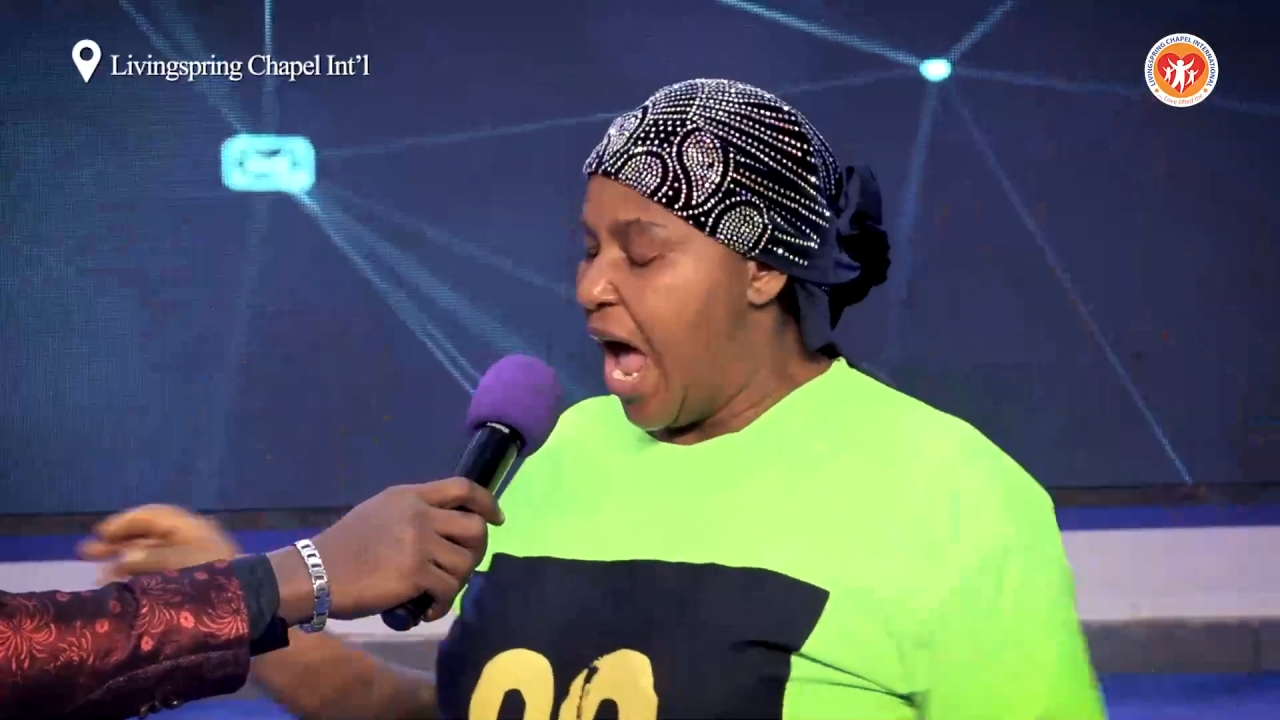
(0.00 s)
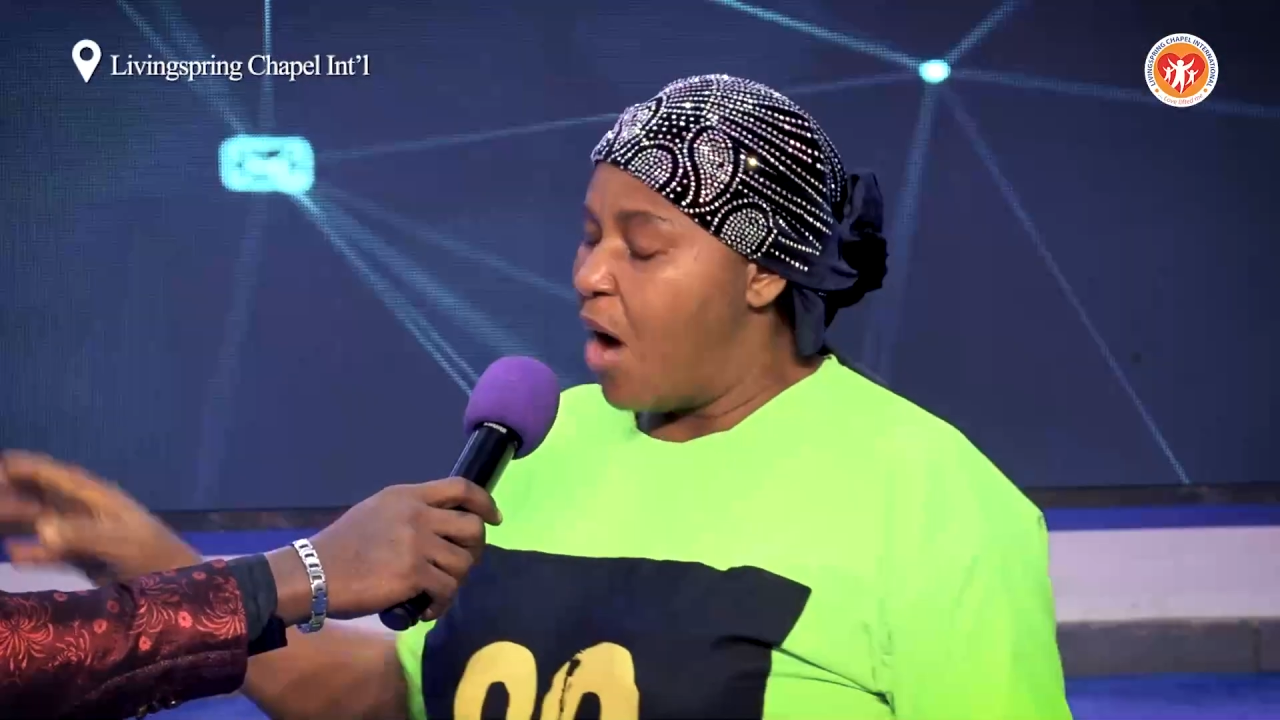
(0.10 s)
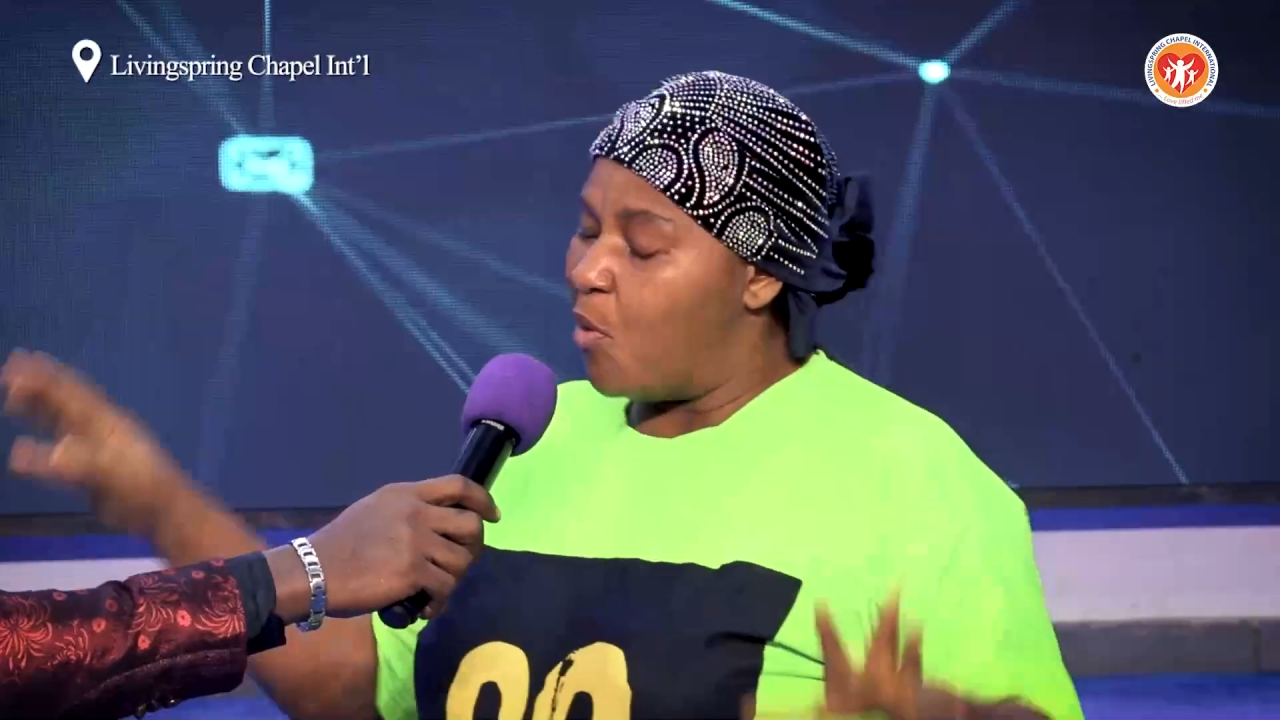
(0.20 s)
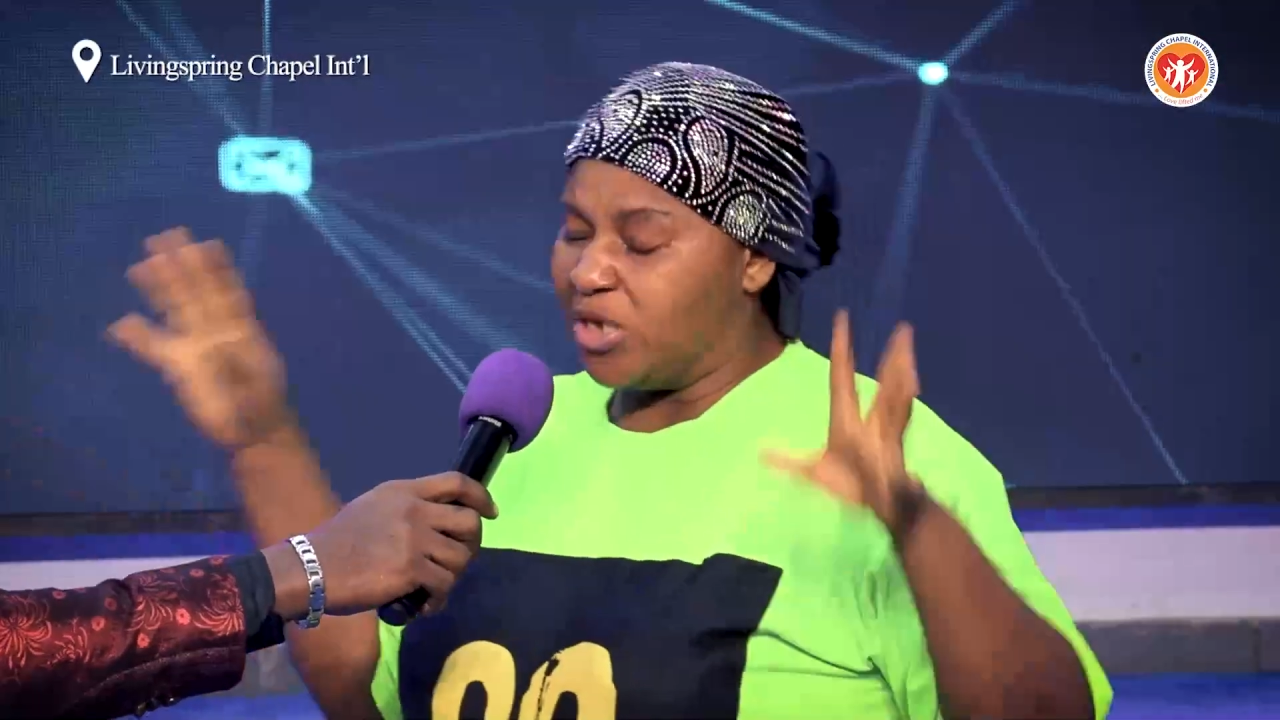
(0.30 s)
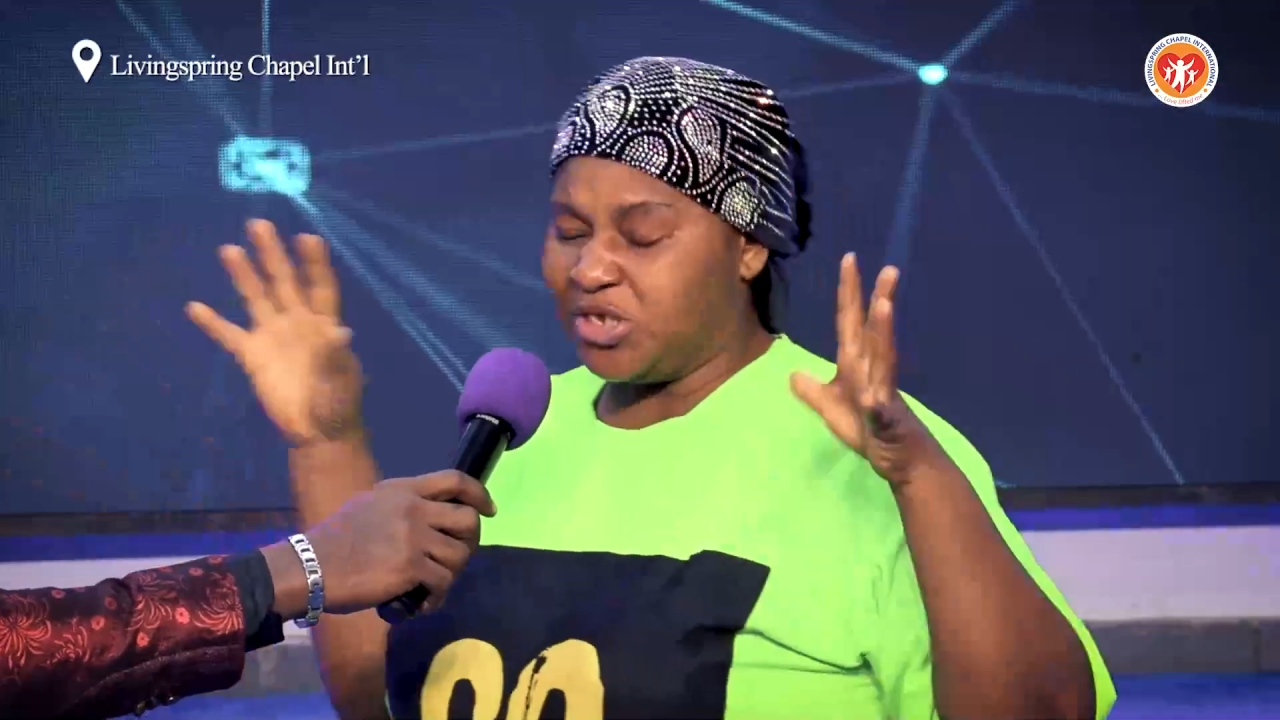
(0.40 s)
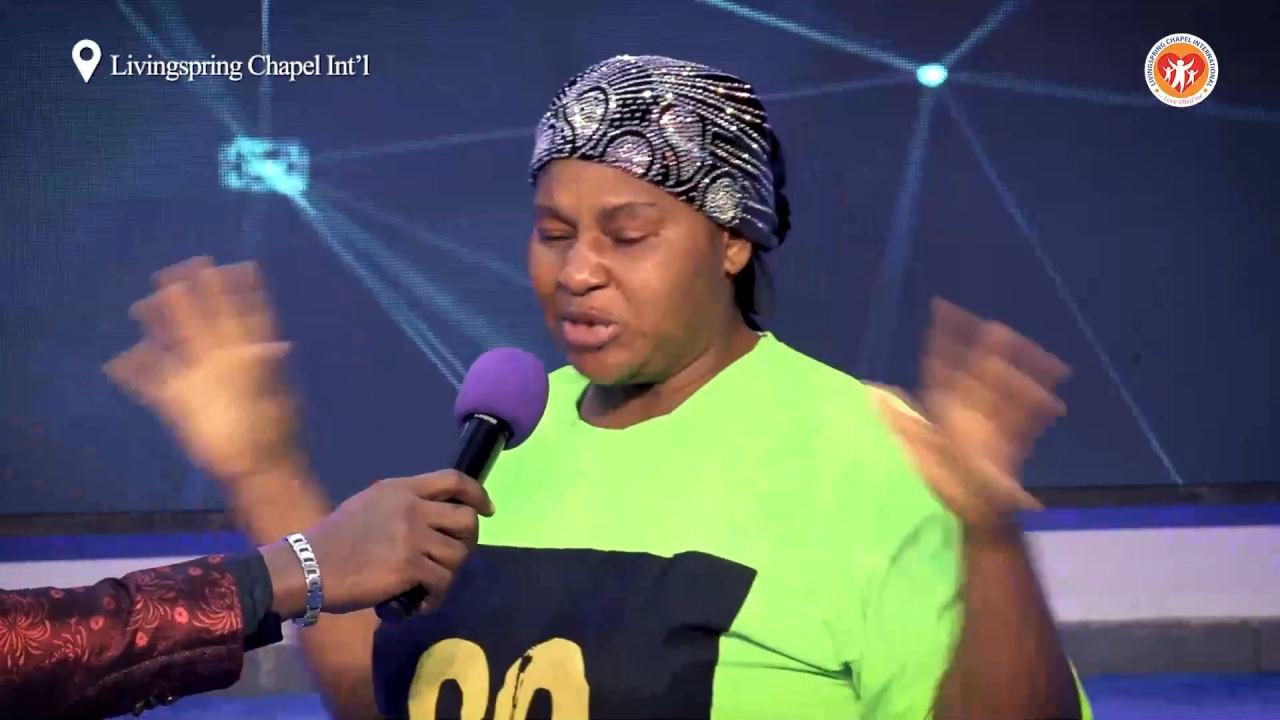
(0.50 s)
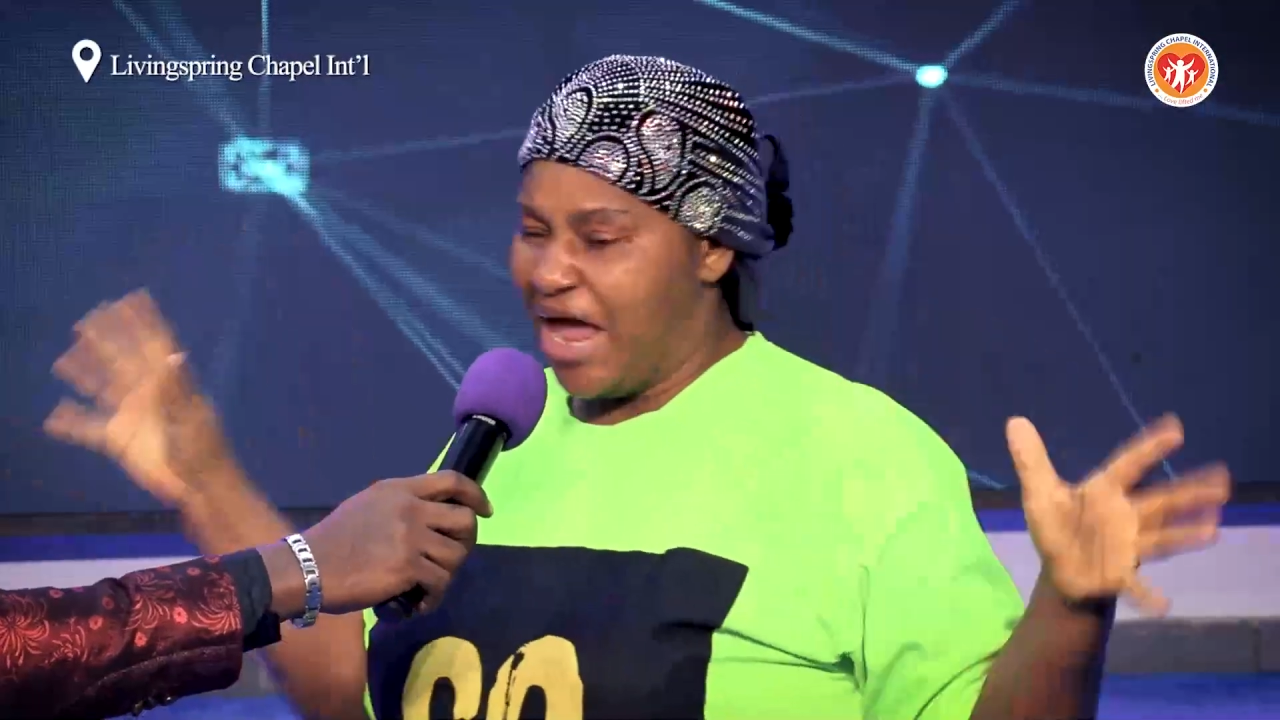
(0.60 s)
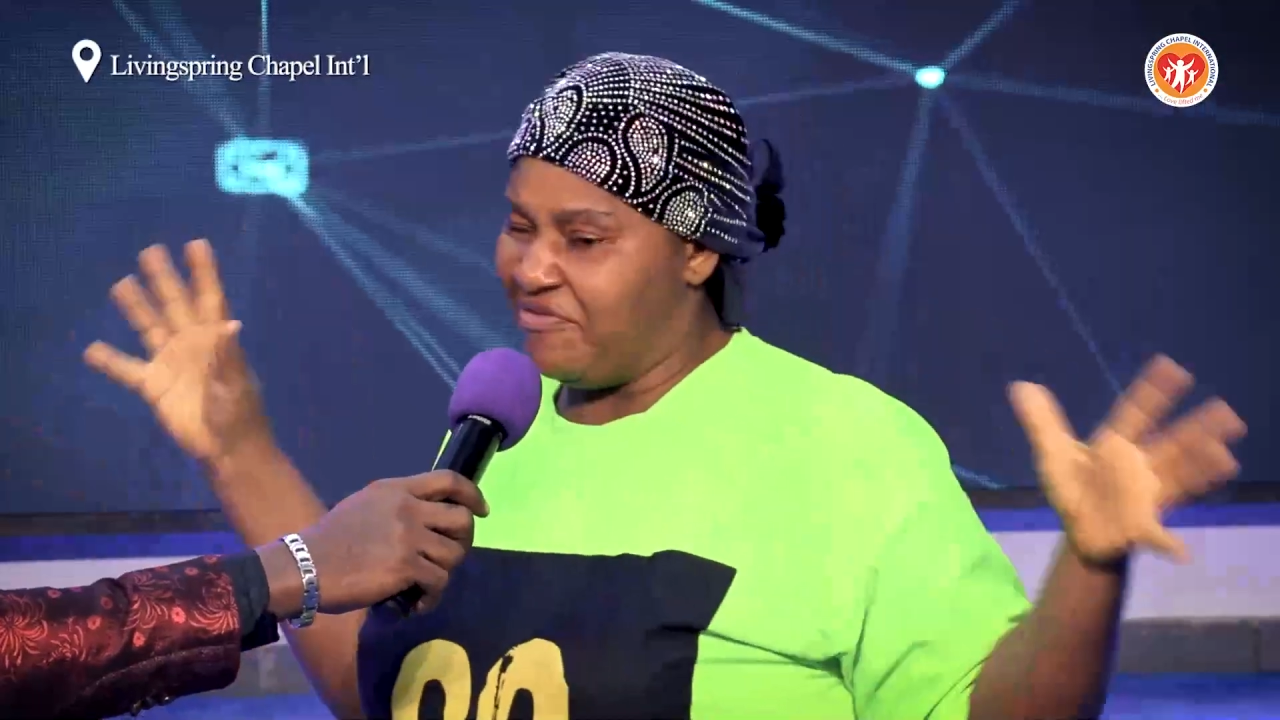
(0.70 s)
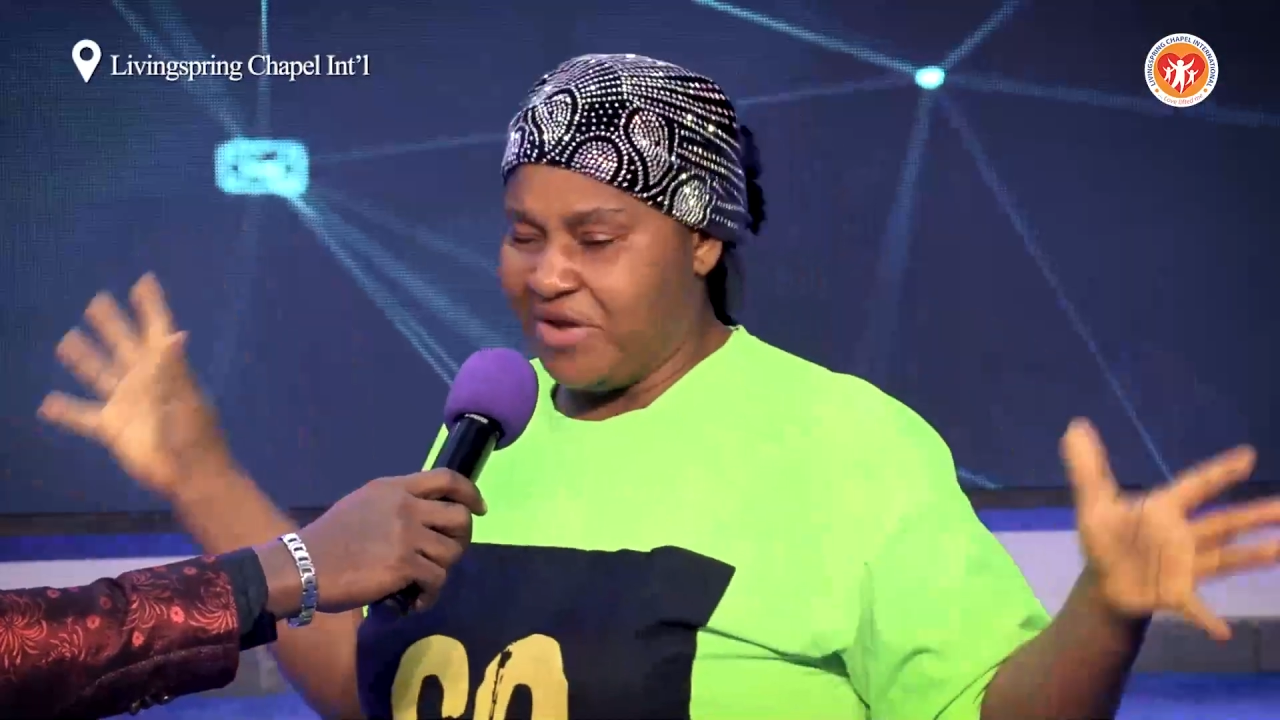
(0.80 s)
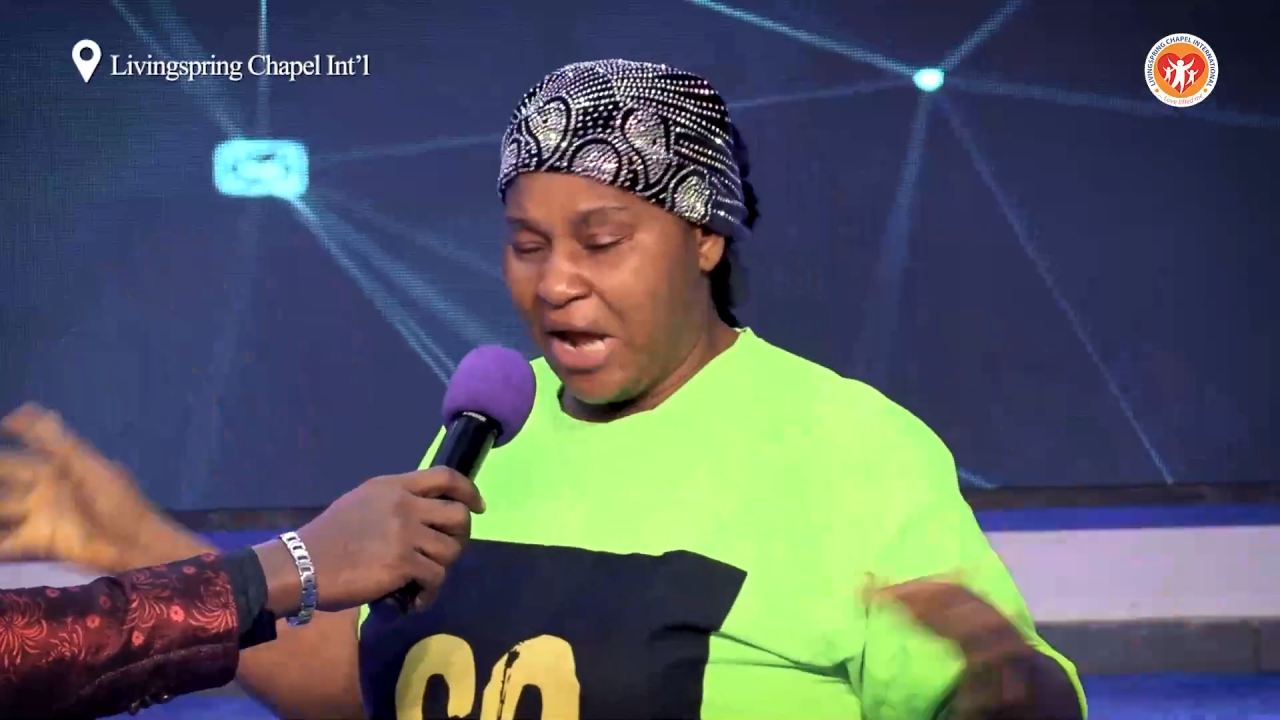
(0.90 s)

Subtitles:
I was driving,